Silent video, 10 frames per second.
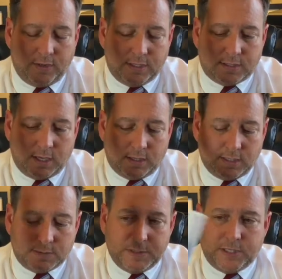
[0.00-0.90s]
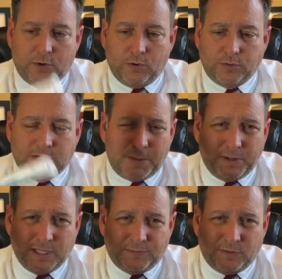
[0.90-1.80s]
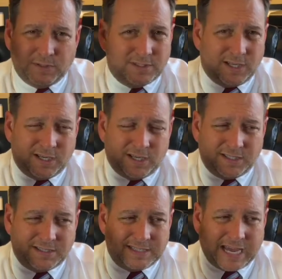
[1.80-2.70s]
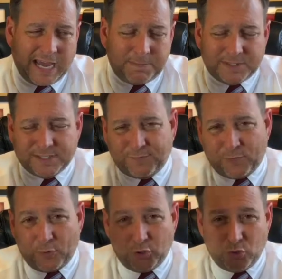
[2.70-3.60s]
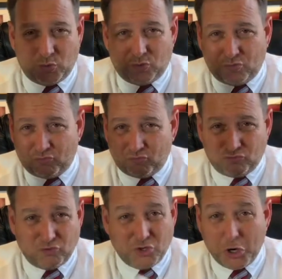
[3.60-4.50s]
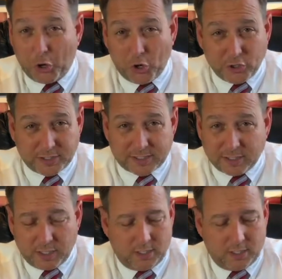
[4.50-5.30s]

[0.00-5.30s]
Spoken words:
This material, a couple of different types for you nerds.